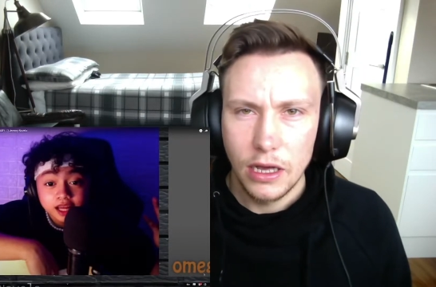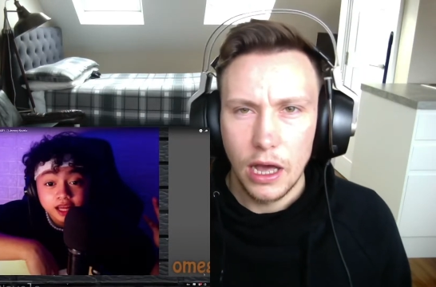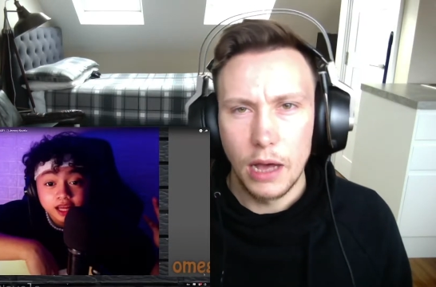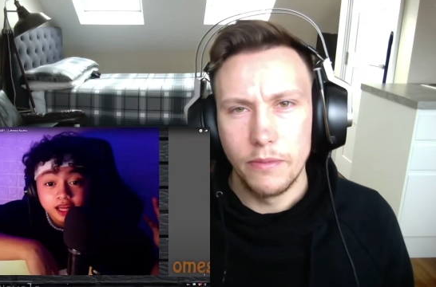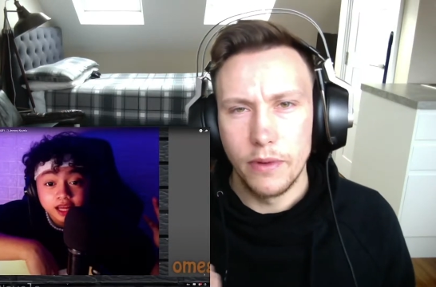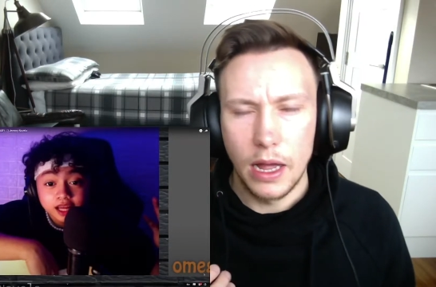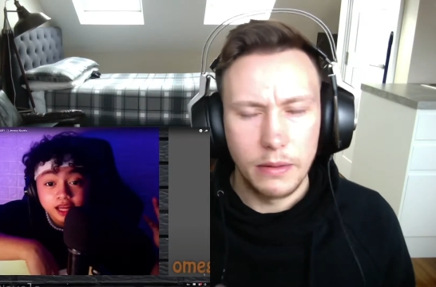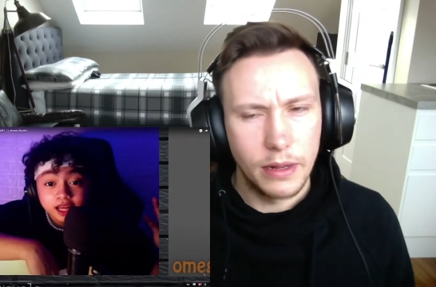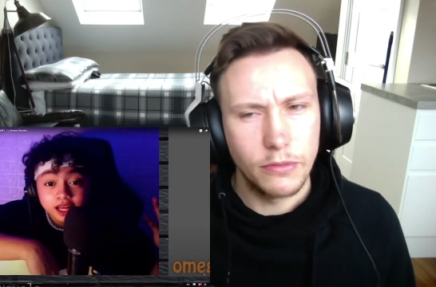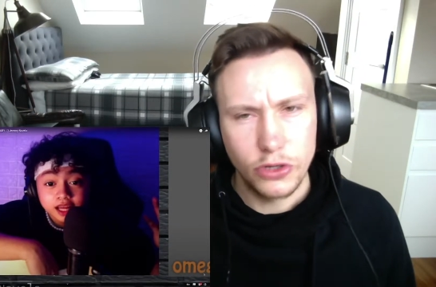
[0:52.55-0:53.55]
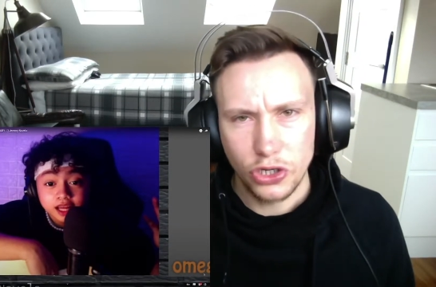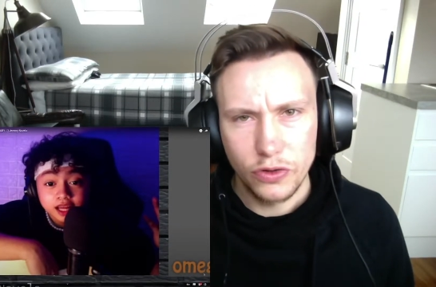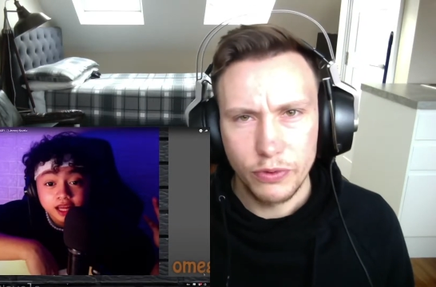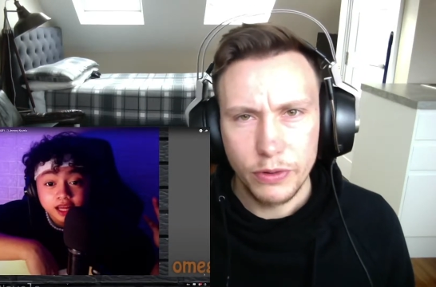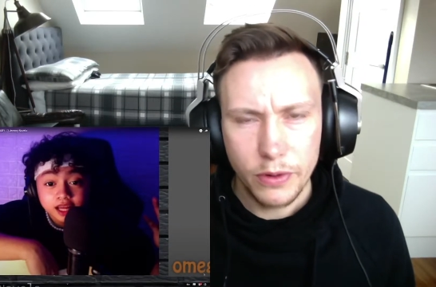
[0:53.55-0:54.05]
Speaker 1: I'm, I'm not sure if
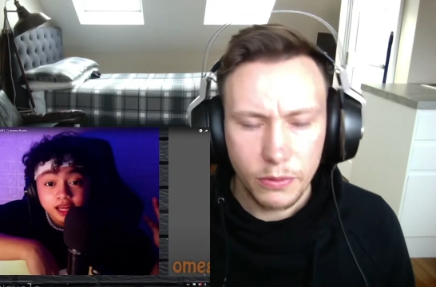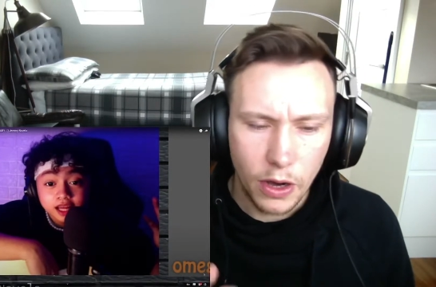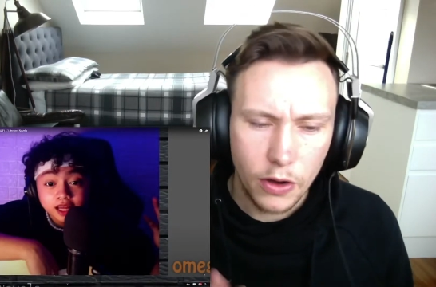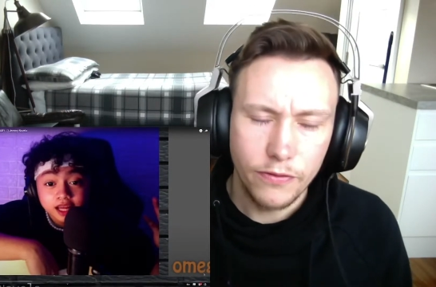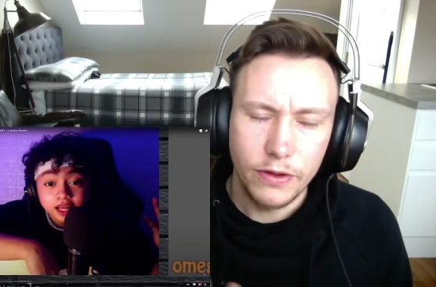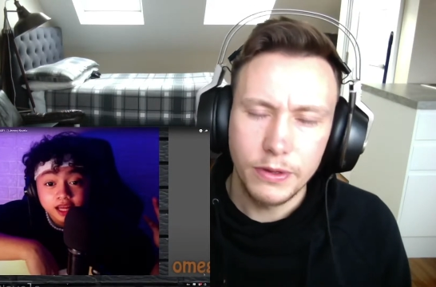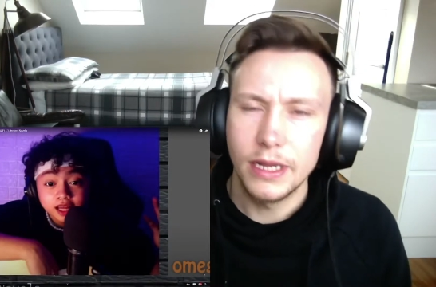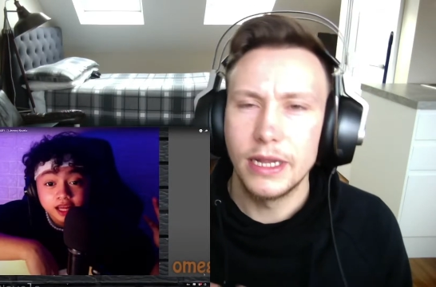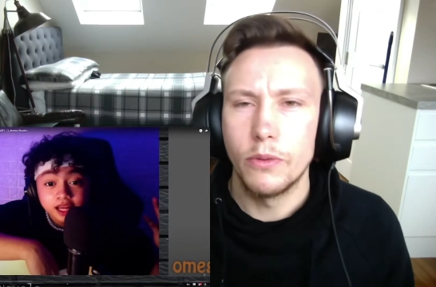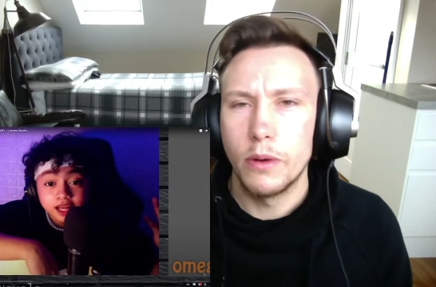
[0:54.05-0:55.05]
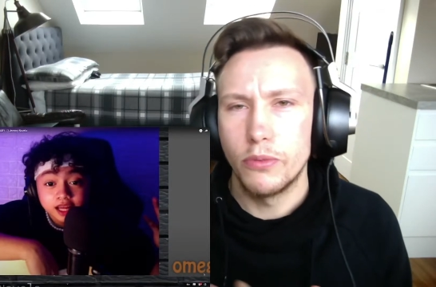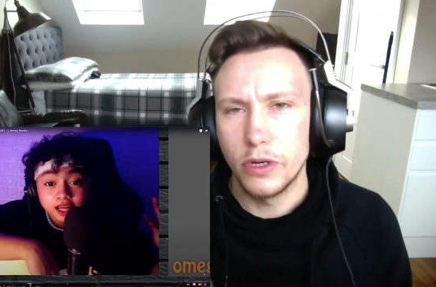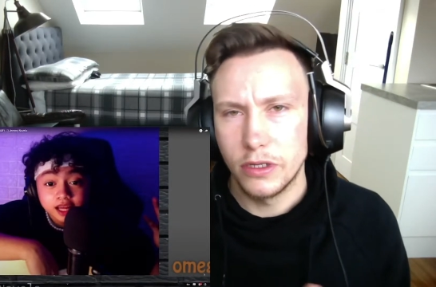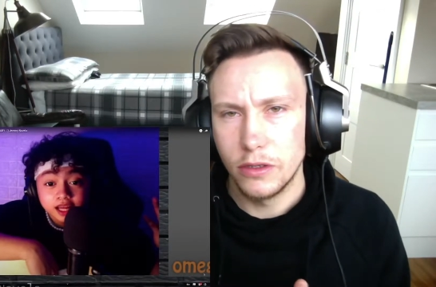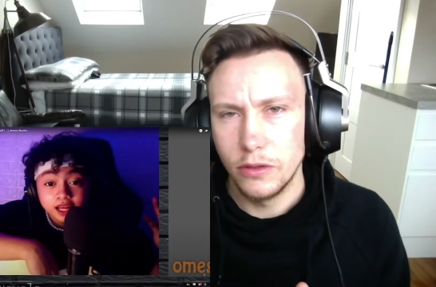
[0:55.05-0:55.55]
we will, but hopefully we can hit one
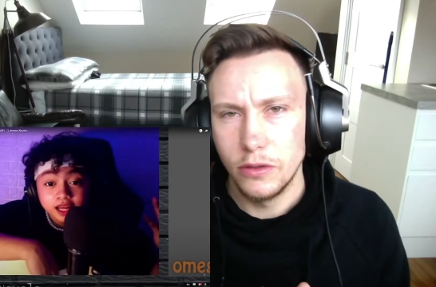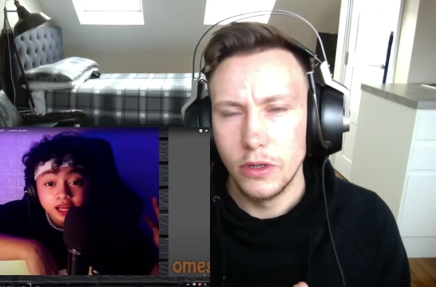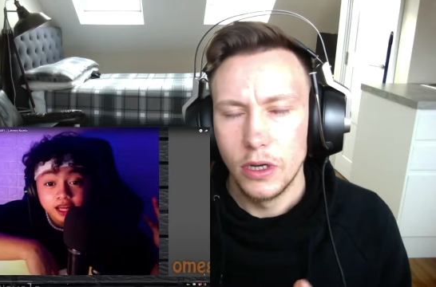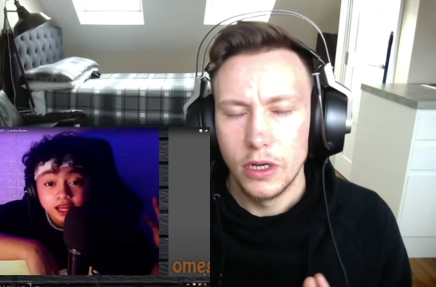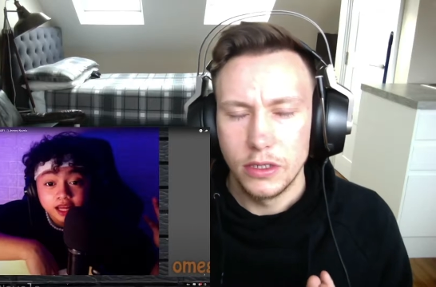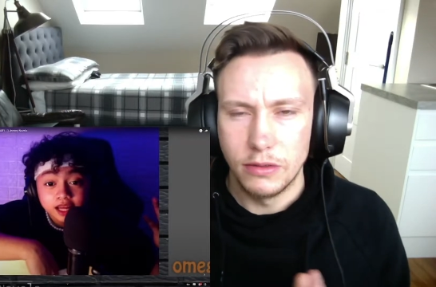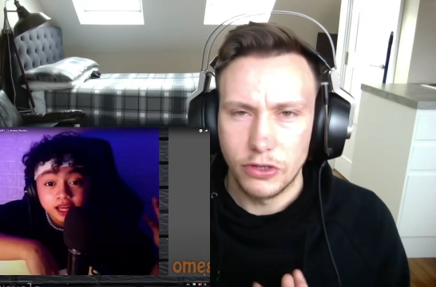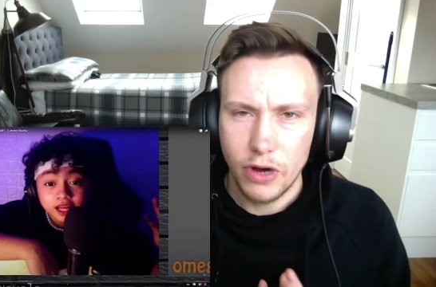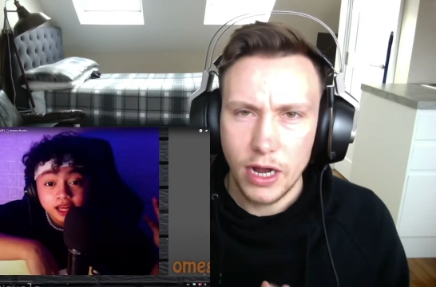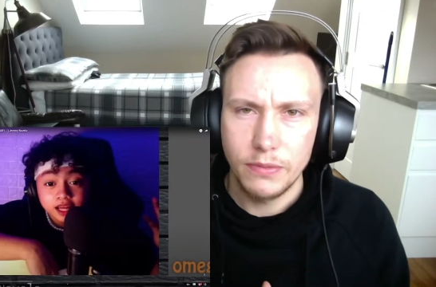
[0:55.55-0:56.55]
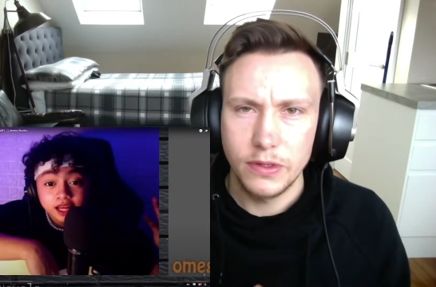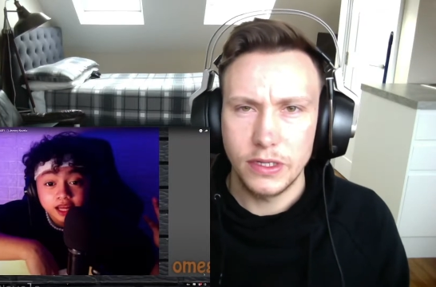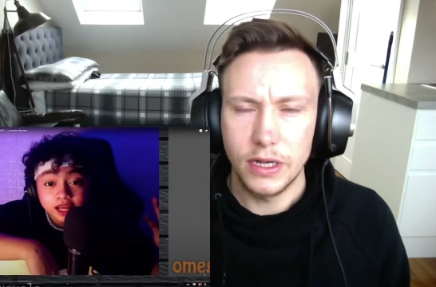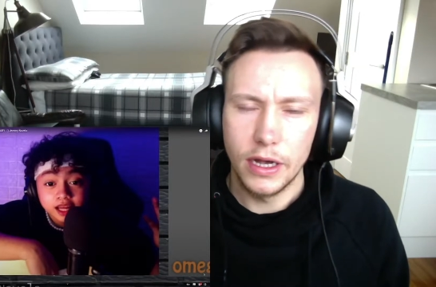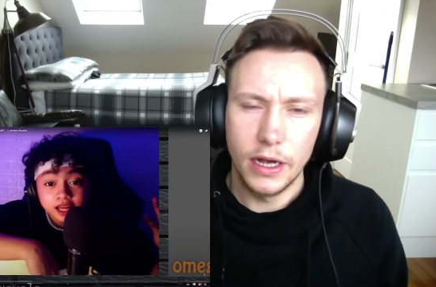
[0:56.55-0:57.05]
point two subscribers
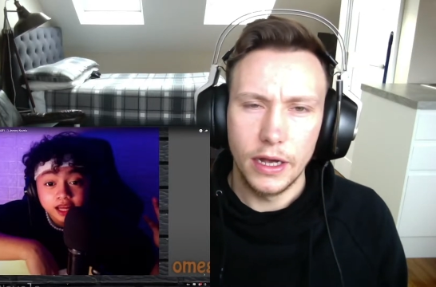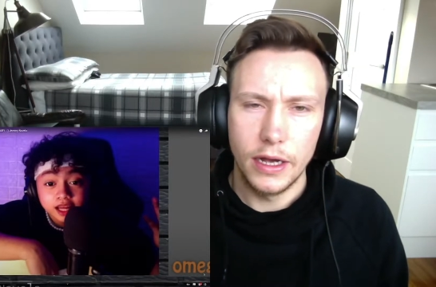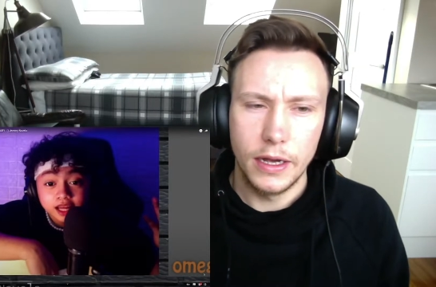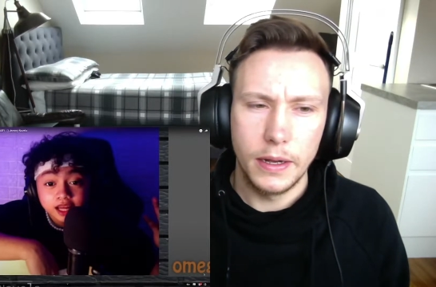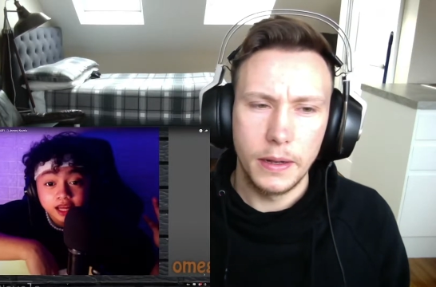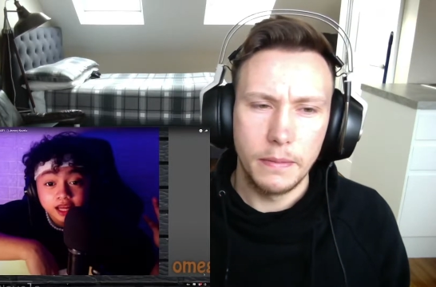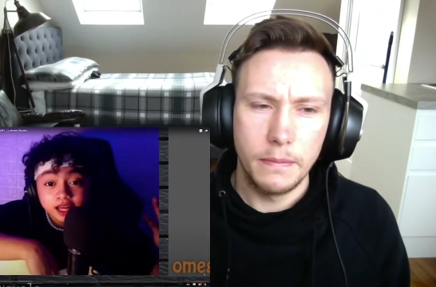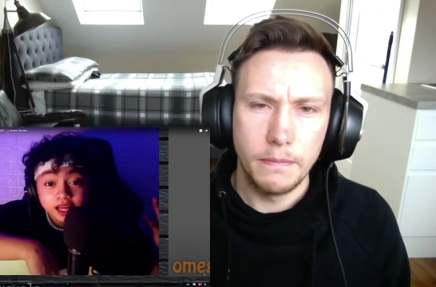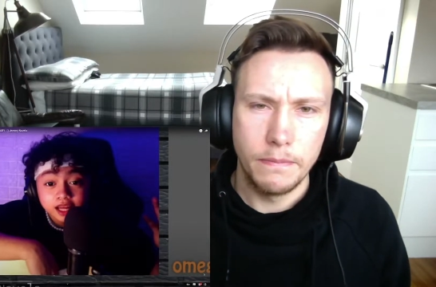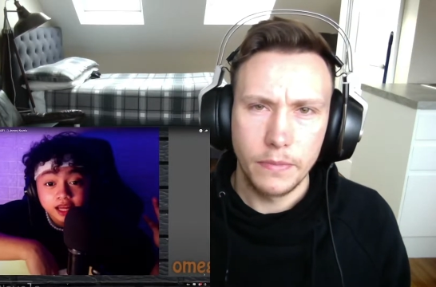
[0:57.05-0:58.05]
um,